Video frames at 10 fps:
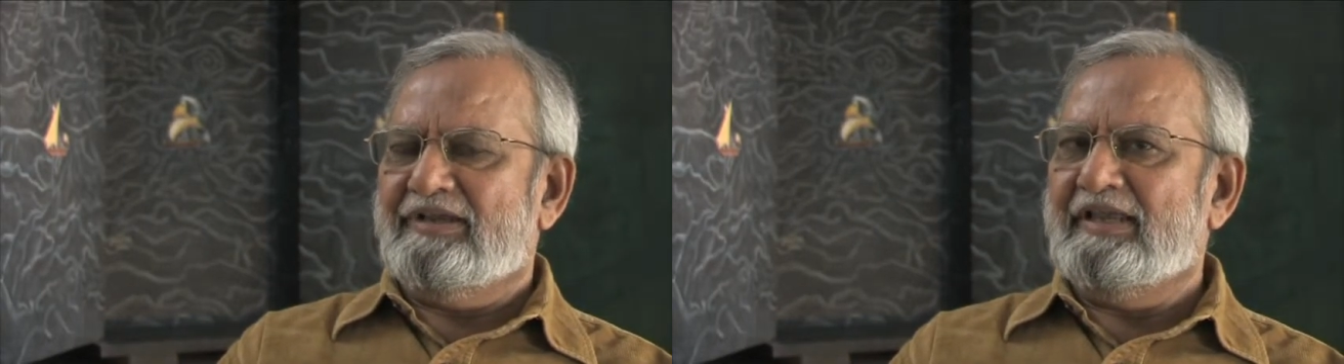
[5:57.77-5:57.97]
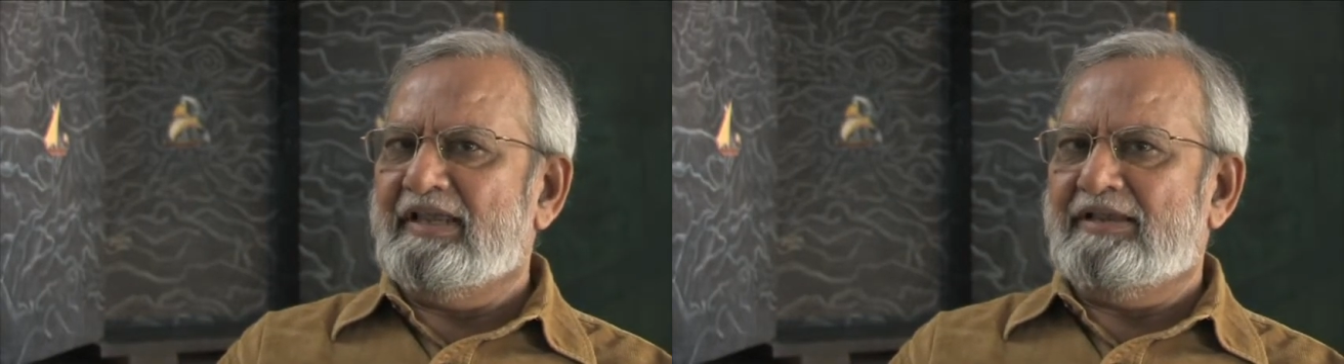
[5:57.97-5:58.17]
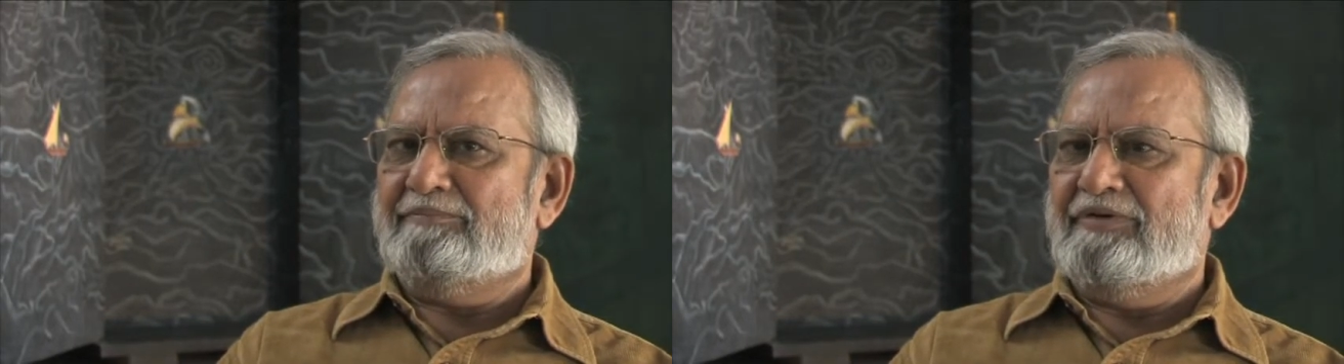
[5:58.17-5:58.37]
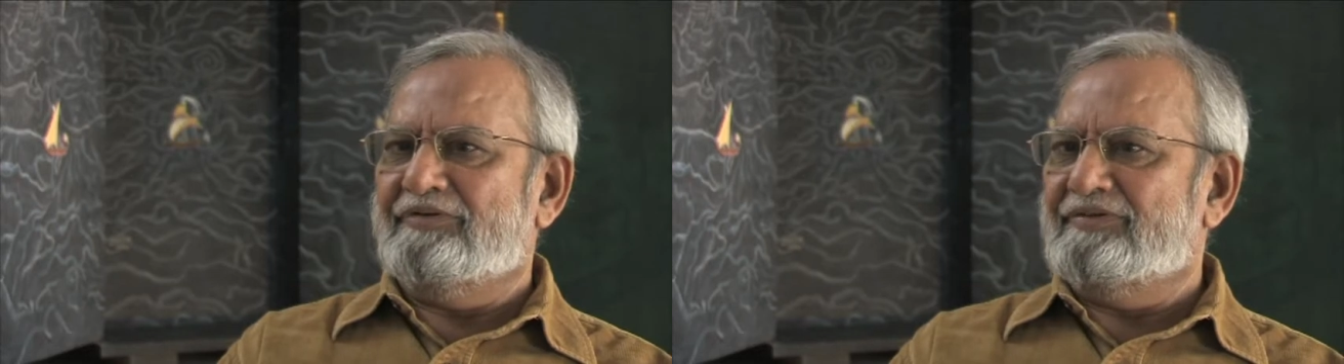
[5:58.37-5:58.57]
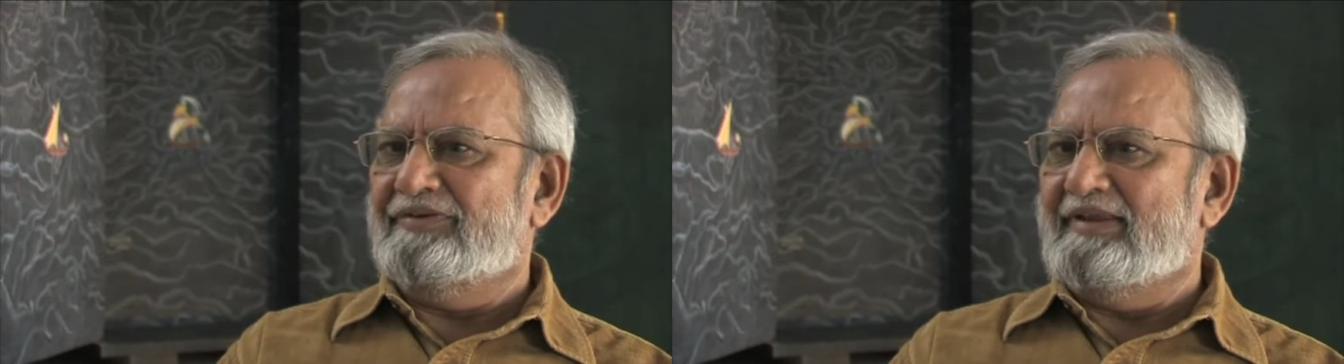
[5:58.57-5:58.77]
gay
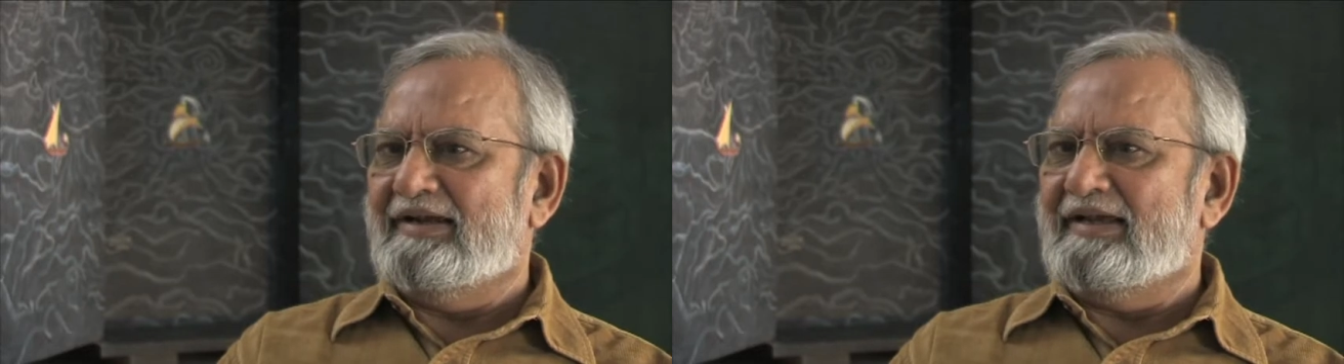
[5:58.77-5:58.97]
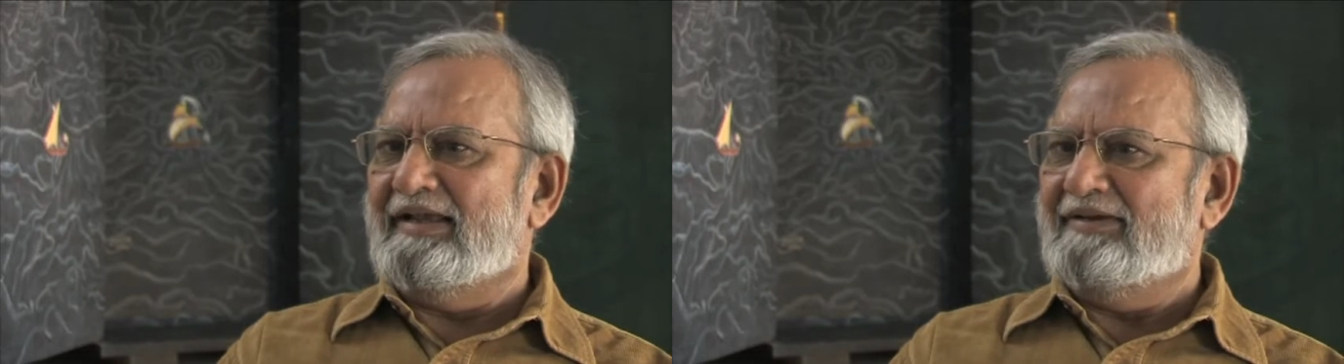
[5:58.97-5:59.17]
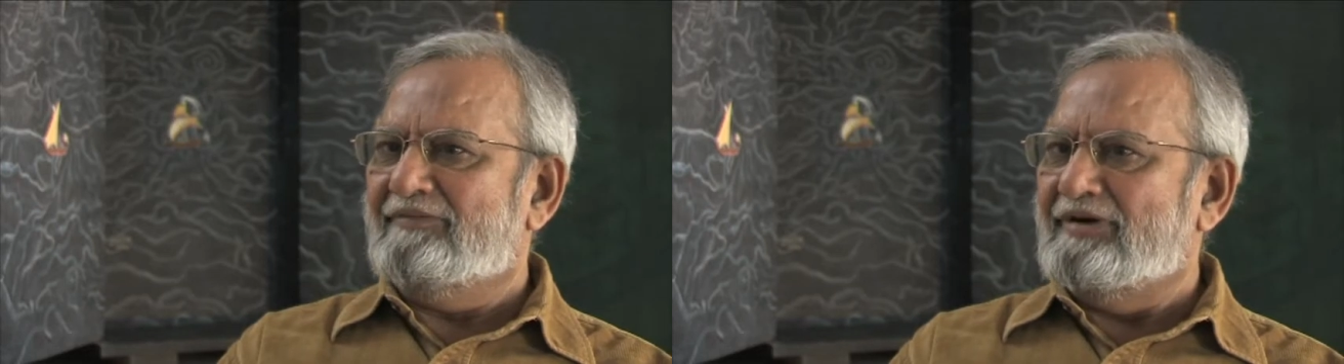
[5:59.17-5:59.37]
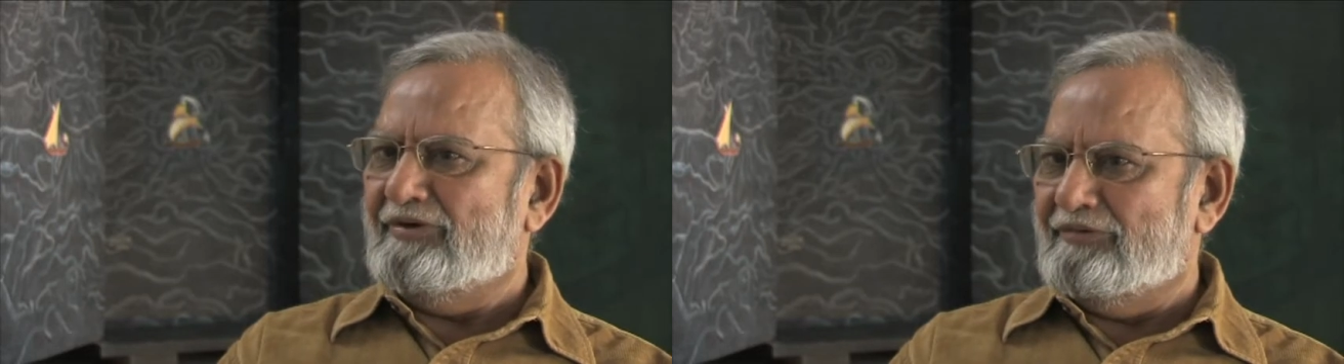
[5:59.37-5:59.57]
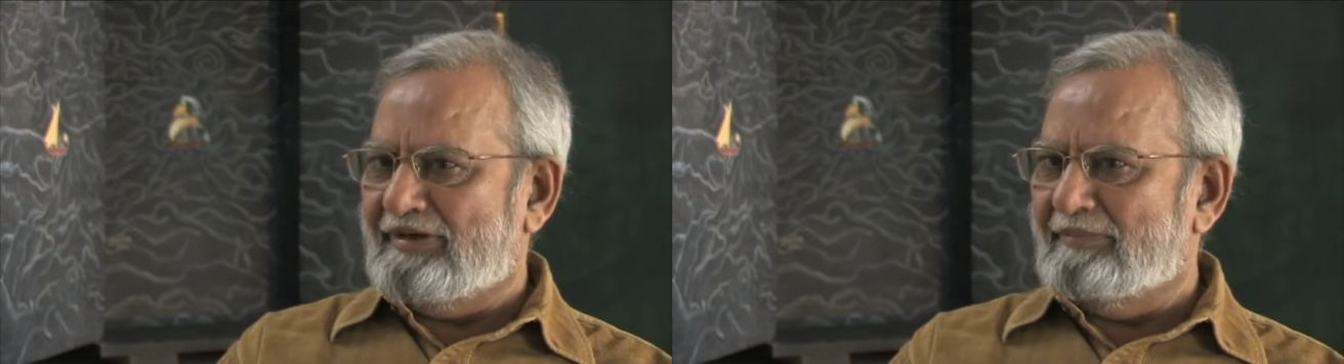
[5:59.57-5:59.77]
person that I ever
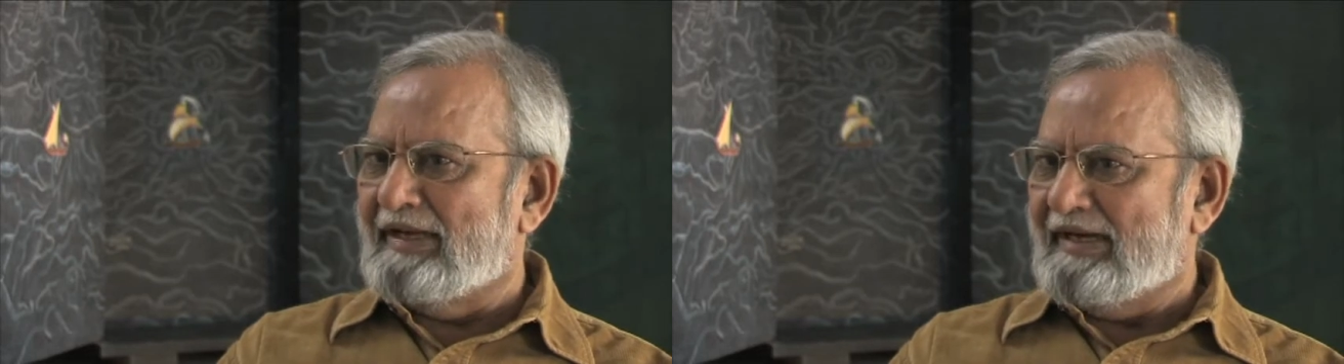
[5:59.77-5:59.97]
knew in my